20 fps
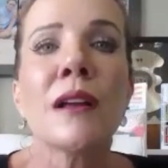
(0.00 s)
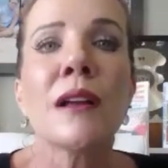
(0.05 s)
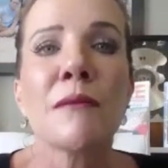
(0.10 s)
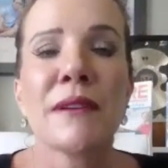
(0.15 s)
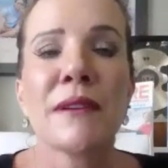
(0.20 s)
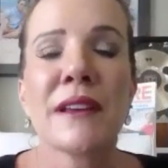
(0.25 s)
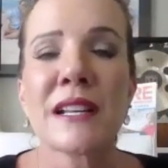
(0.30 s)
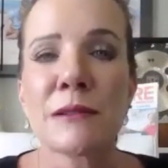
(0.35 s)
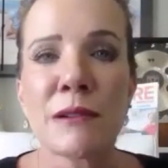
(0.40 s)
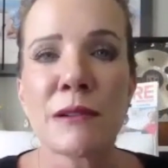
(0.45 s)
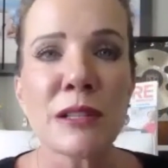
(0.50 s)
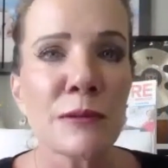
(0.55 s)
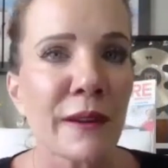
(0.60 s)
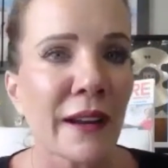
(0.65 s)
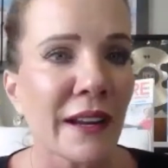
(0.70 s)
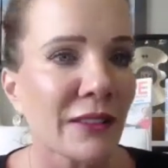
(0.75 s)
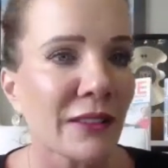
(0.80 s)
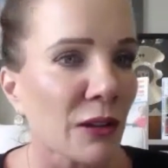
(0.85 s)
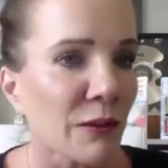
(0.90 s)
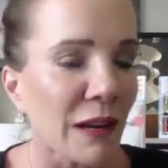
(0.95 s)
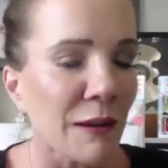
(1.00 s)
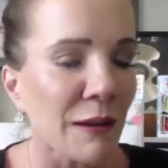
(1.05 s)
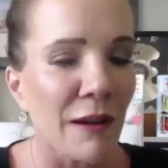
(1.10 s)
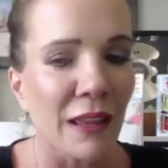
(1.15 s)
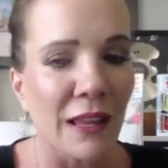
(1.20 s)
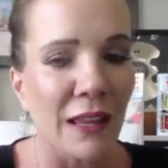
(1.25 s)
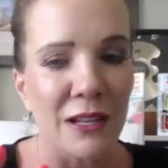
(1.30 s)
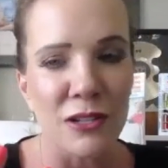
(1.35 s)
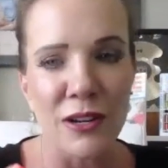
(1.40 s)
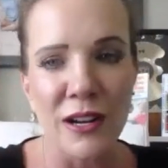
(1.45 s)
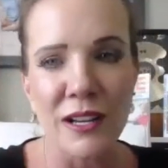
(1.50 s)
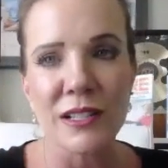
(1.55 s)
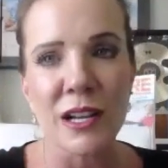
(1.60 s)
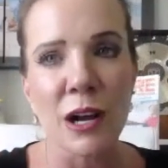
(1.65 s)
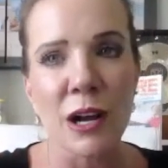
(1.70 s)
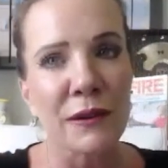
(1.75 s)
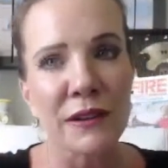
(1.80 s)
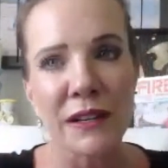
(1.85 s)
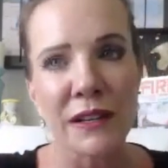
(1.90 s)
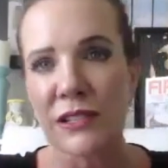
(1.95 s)
Because once we get their email address,
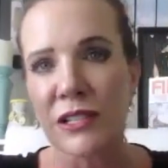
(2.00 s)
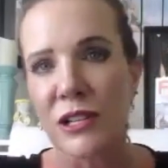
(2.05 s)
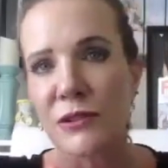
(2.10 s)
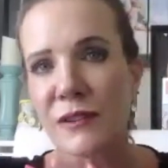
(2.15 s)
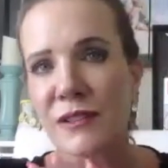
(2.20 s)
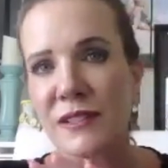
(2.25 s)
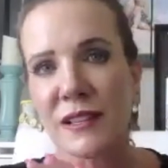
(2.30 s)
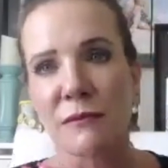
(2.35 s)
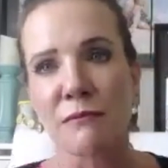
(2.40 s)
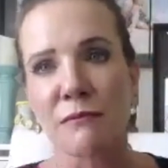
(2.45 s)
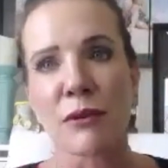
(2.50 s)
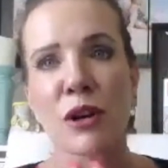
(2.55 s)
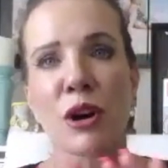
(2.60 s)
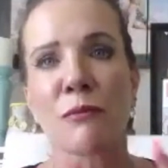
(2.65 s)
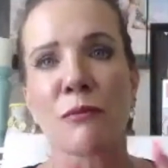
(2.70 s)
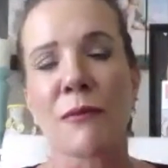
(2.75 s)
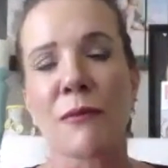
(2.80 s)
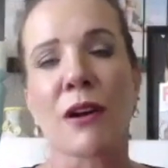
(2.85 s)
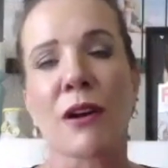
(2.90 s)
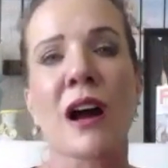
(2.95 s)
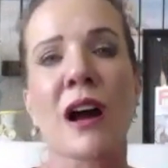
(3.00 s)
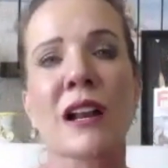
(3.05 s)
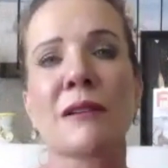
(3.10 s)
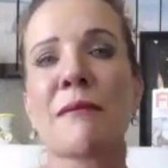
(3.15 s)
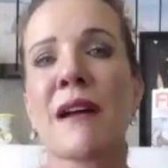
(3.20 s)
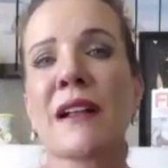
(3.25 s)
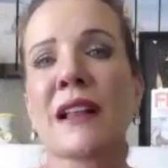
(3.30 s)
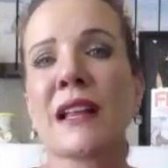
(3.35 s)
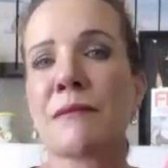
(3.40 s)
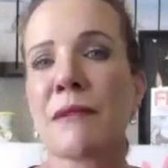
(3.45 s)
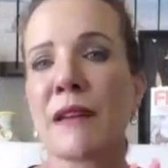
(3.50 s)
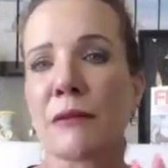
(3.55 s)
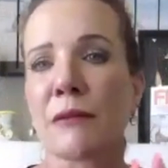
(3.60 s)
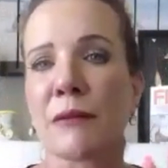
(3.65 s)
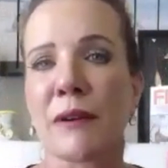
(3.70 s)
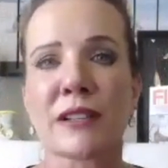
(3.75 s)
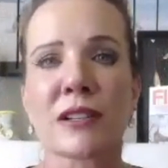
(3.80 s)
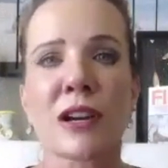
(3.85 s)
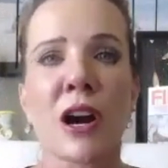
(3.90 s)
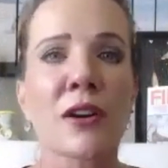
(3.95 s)
all we need to do is, then boom, they're automatically being
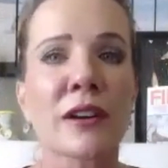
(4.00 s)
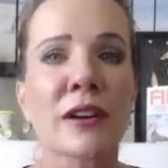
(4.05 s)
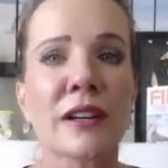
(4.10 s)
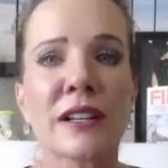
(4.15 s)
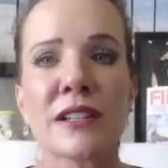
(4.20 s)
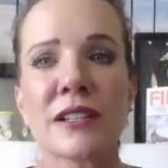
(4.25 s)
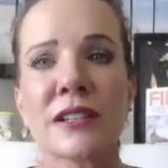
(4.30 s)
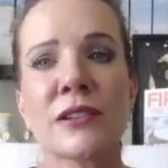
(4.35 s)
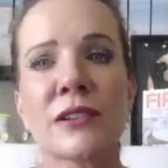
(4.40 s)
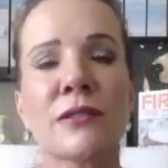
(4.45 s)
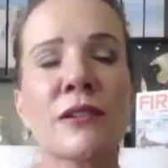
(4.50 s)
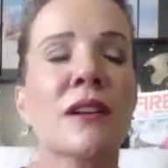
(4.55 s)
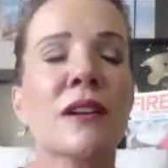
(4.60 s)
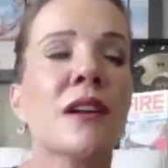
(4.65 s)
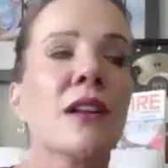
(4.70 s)
retargeted to.